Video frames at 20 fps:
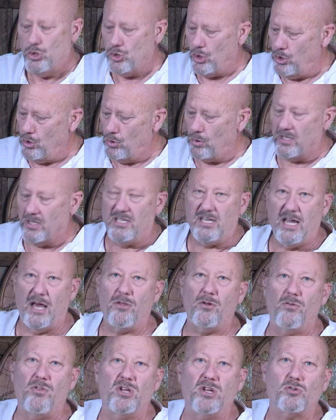So you can
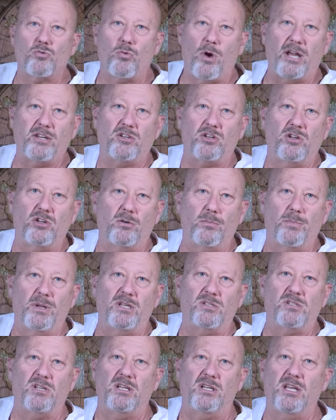tether this right to your
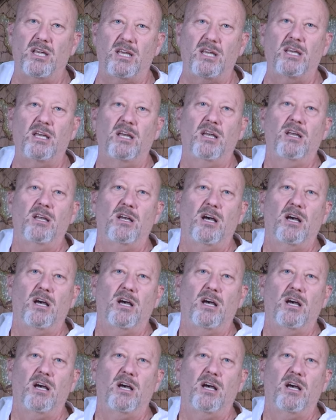BCD,